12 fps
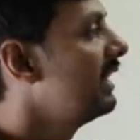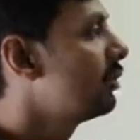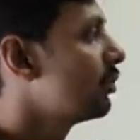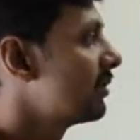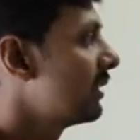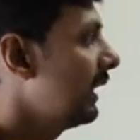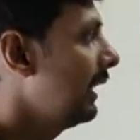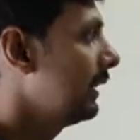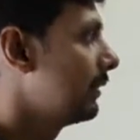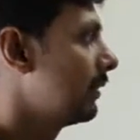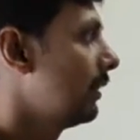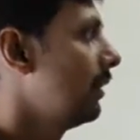need to
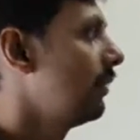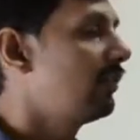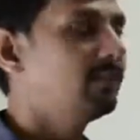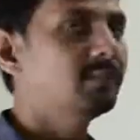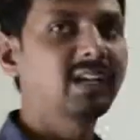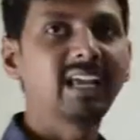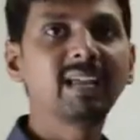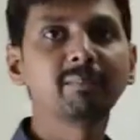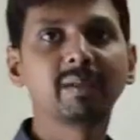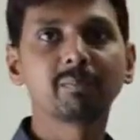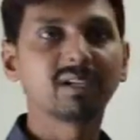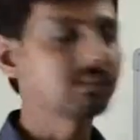select from the
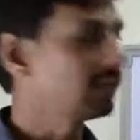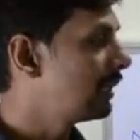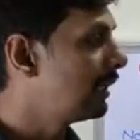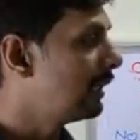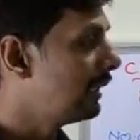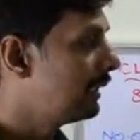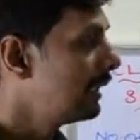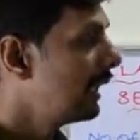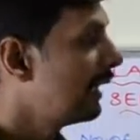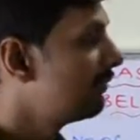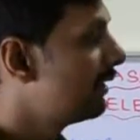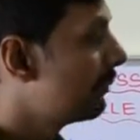AP, particularly
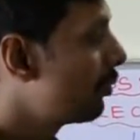if the